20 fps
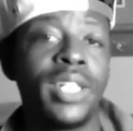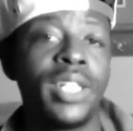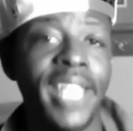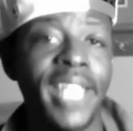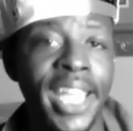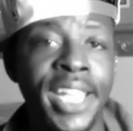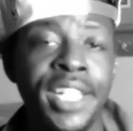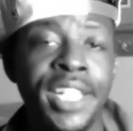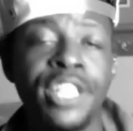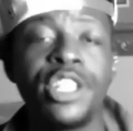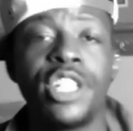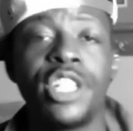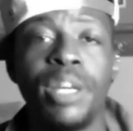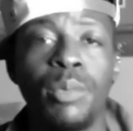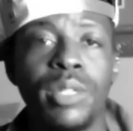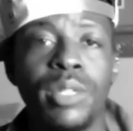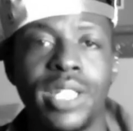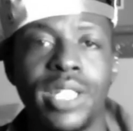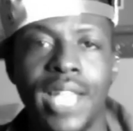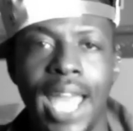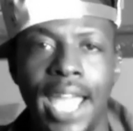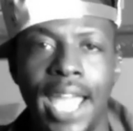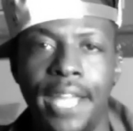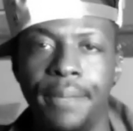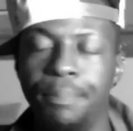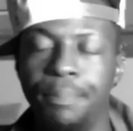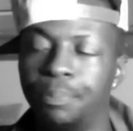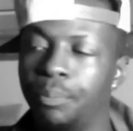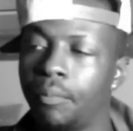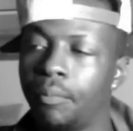then Jim was
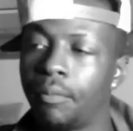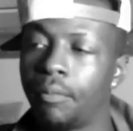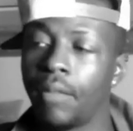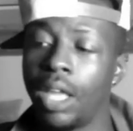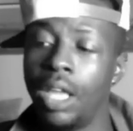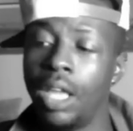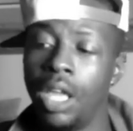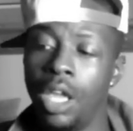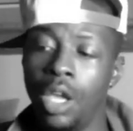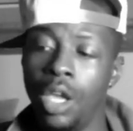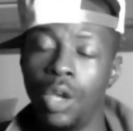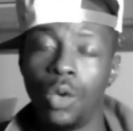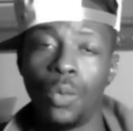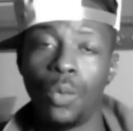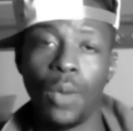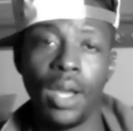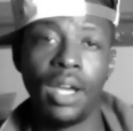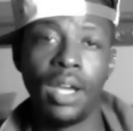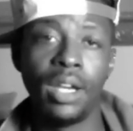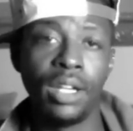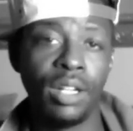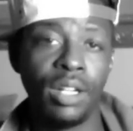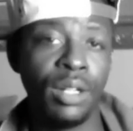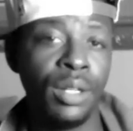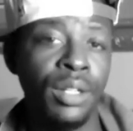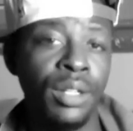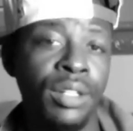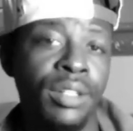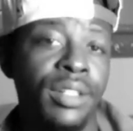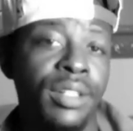like,
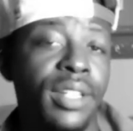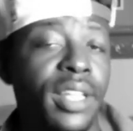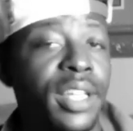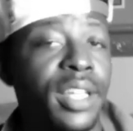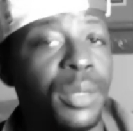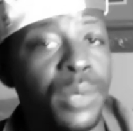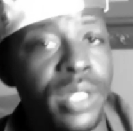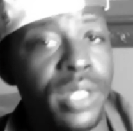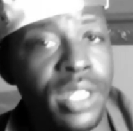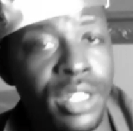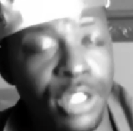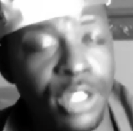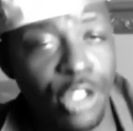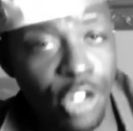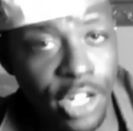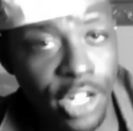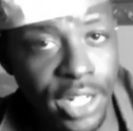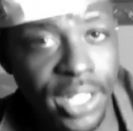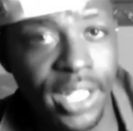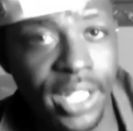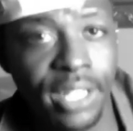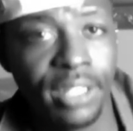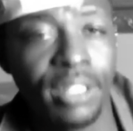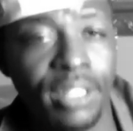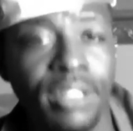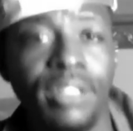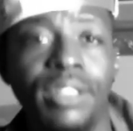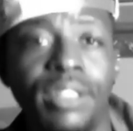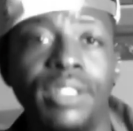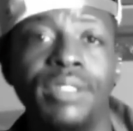well, it was
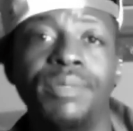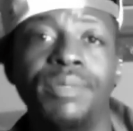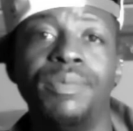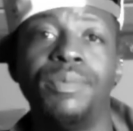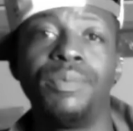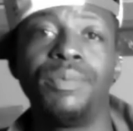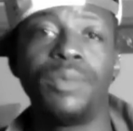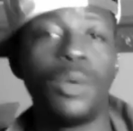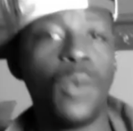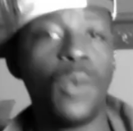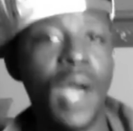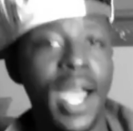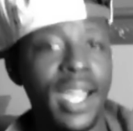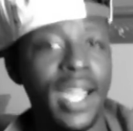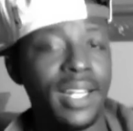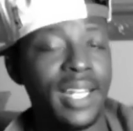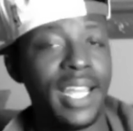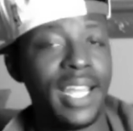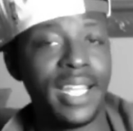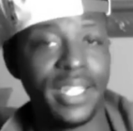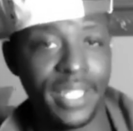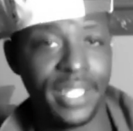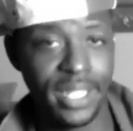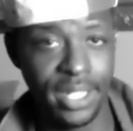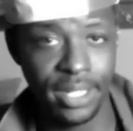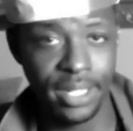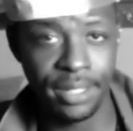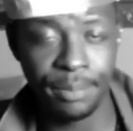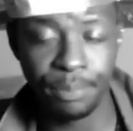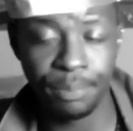intriguing why it
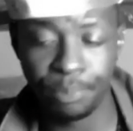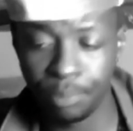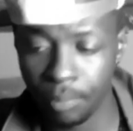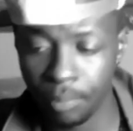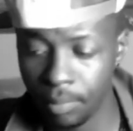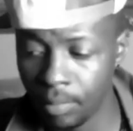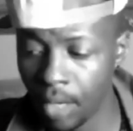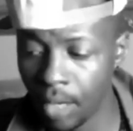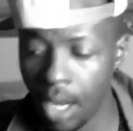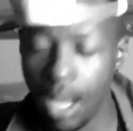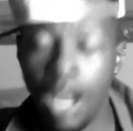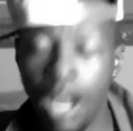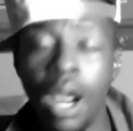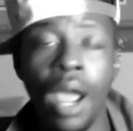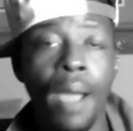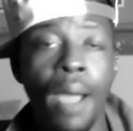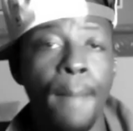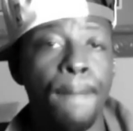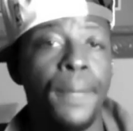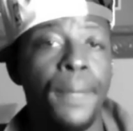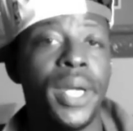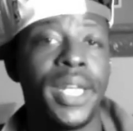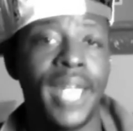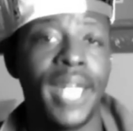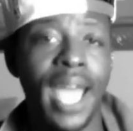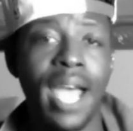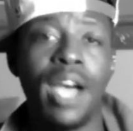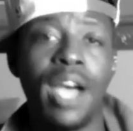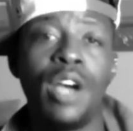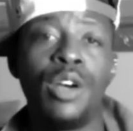lasted. But
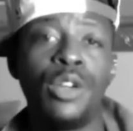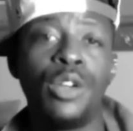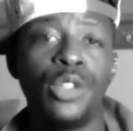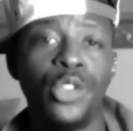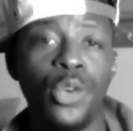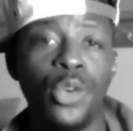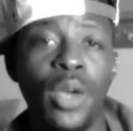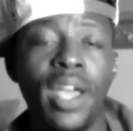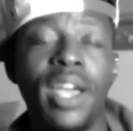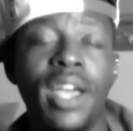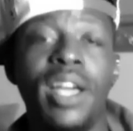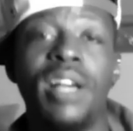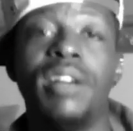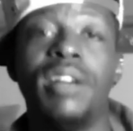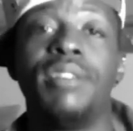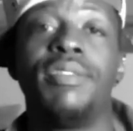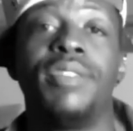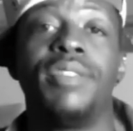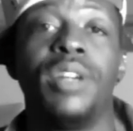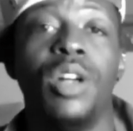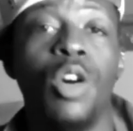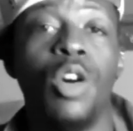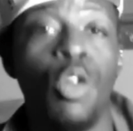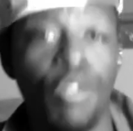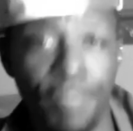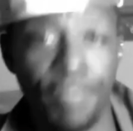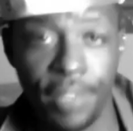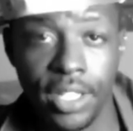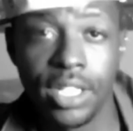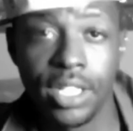now you have
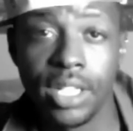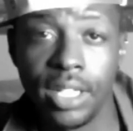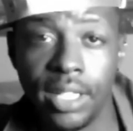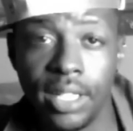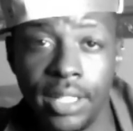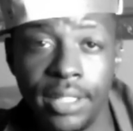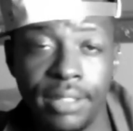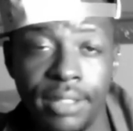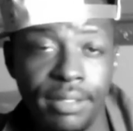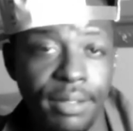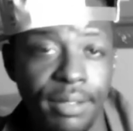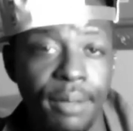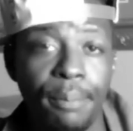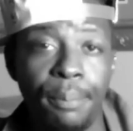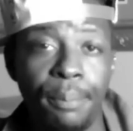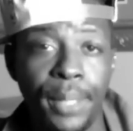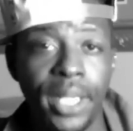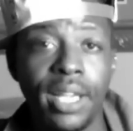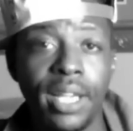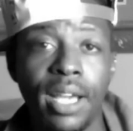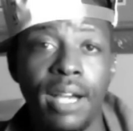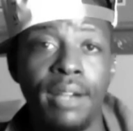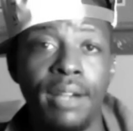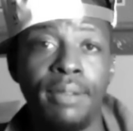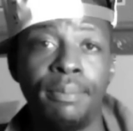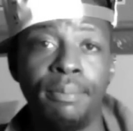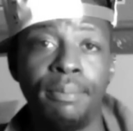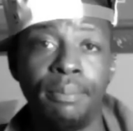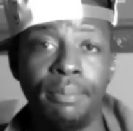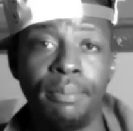officially
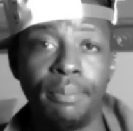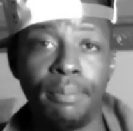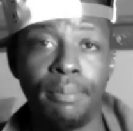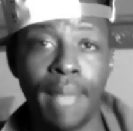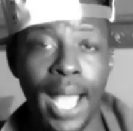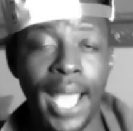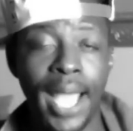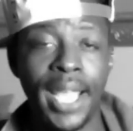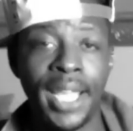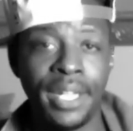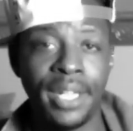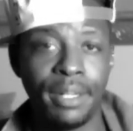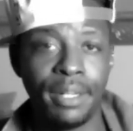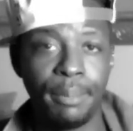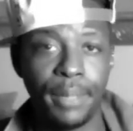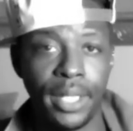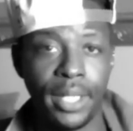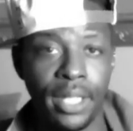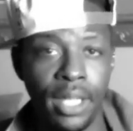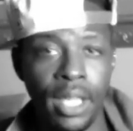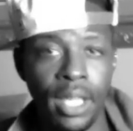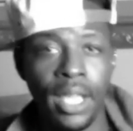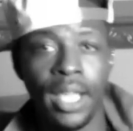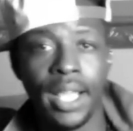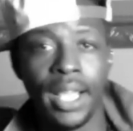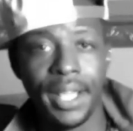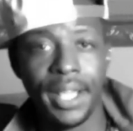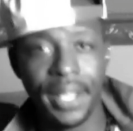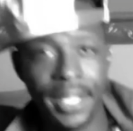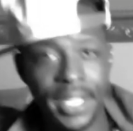become my enemy.
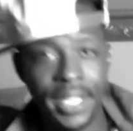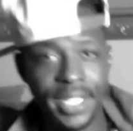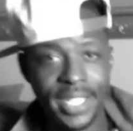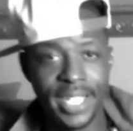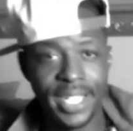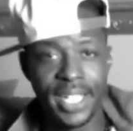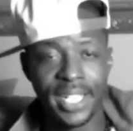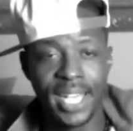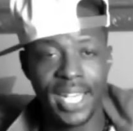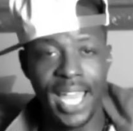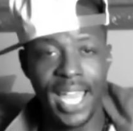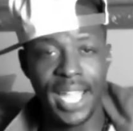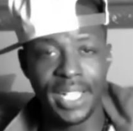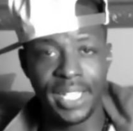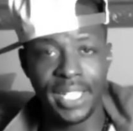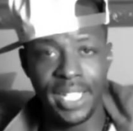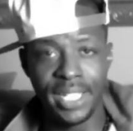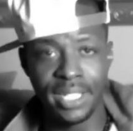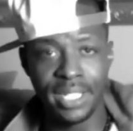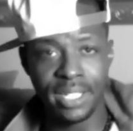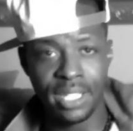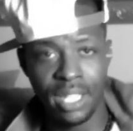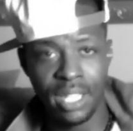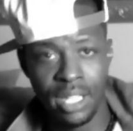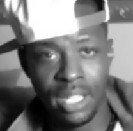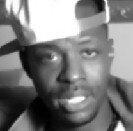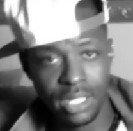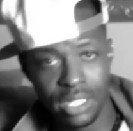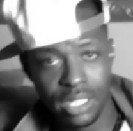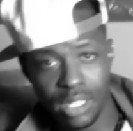And he's sitting like this.
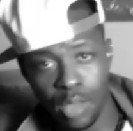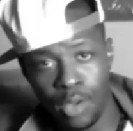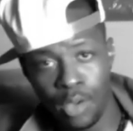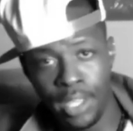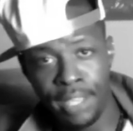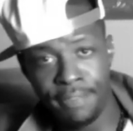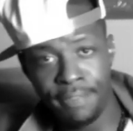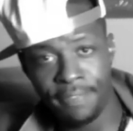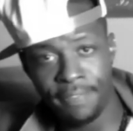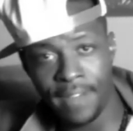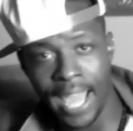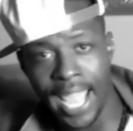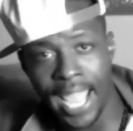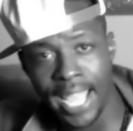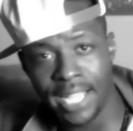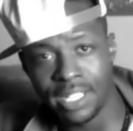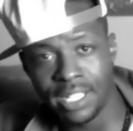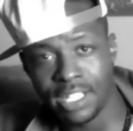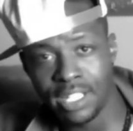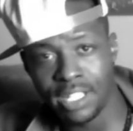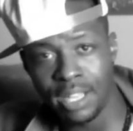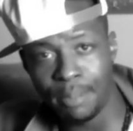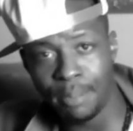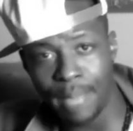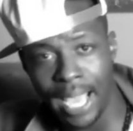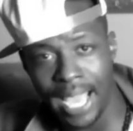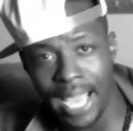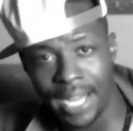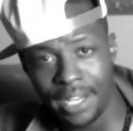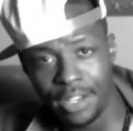So he flags
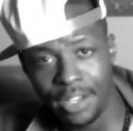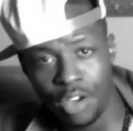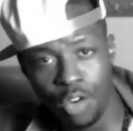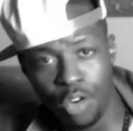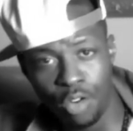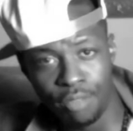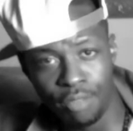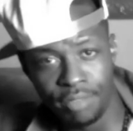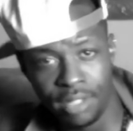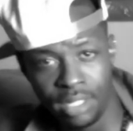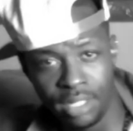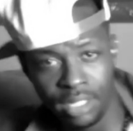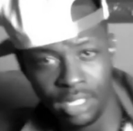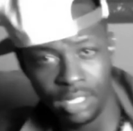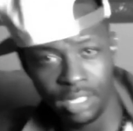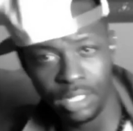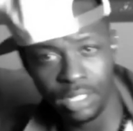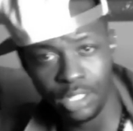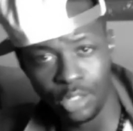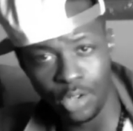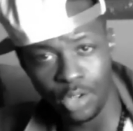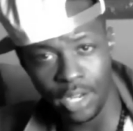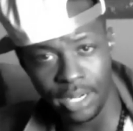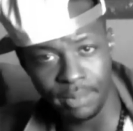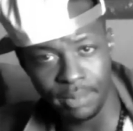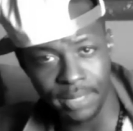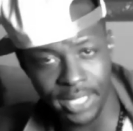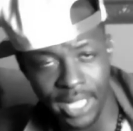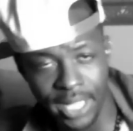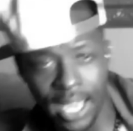somebody over. You know what
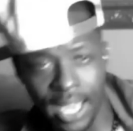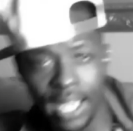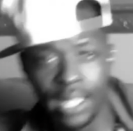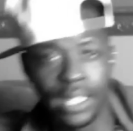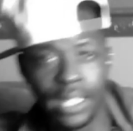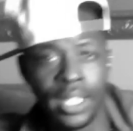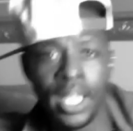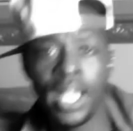I'm saying?